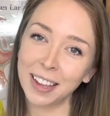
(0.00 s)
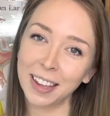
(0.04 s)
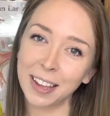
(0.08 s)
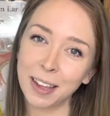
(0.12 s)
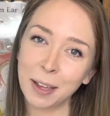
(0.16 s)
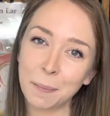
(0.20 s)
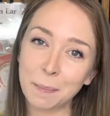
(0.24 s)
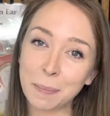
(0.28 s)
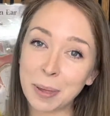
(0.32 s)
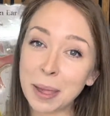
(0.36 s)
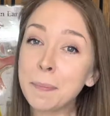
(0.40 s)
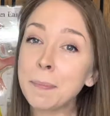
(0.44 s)

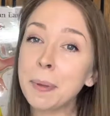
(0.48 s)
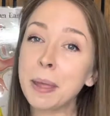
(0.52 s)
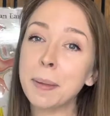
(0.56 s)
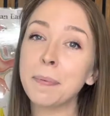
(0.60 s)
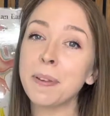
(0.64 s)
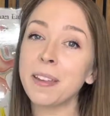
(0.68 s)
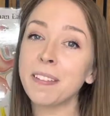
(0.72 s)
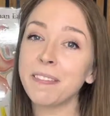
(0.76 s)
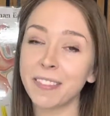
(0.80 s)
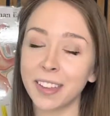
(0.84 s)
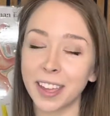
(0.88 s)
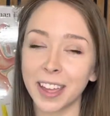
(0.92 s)

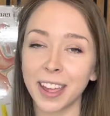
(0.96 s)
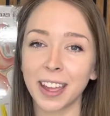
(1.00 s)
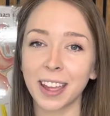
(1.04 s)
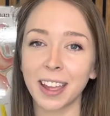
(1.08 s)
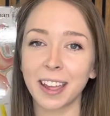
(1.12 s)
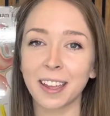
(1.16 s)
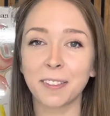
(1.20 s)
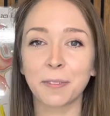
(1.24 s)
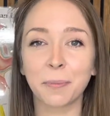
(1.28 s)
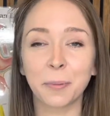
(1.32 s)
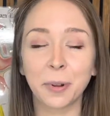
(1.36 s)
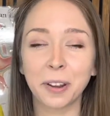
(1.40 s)
BPPV
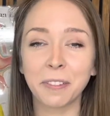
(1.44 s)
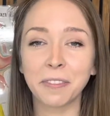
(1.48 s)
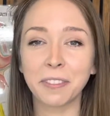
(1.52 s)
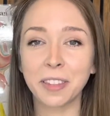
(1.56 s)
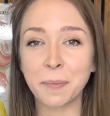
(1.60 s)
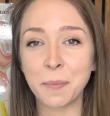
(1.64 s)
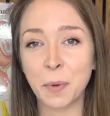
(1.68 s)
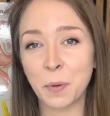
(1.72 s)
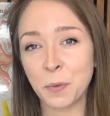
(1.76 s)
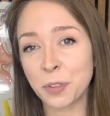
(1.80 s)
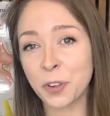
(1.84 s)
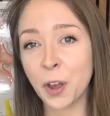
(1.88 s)
is one of the
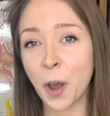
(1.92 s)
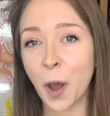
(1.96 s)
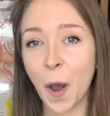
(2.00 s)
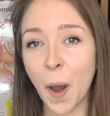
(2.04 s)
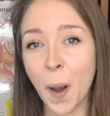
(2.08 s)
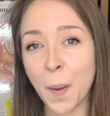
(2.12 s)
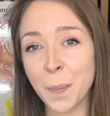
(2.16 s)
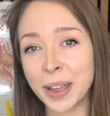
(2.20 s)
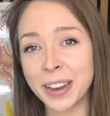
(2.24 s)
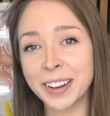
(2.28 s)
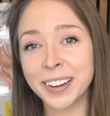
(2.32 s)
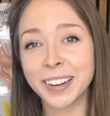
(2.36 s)
most
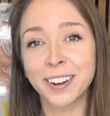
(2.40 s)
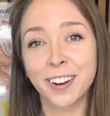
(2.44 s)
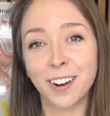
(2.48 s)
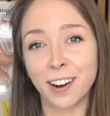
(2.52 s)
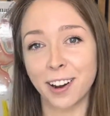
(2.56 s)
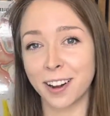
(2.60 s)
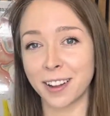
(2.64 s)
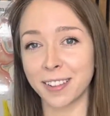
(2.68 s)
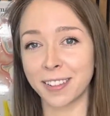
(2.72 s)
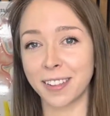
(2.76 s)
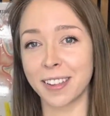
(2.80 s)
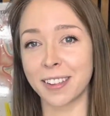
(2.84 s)
common
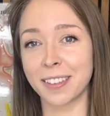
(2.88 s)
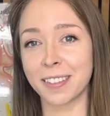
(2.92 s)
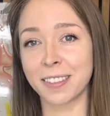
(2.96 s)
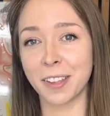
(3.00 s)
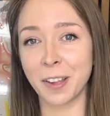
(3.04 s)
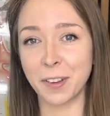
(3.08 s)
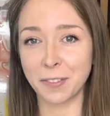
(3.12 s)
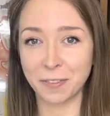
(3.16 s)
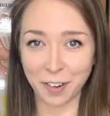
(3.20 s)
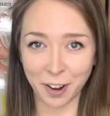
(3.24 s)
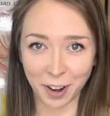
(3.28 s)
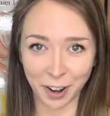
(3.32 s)
causes
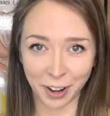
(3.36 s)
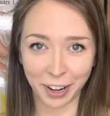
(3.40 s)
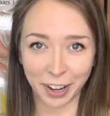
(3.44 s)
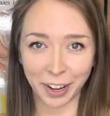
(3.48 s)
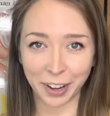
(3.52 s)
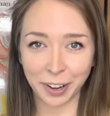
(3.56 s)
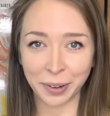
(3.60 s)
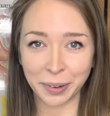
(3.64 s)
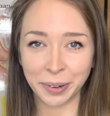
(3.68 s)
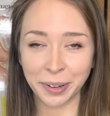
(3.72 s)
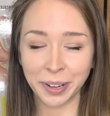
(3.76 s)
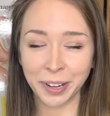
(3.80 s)
of
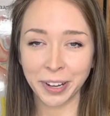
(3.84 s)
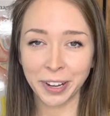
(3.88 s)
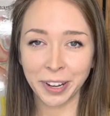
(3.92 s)
vertigo.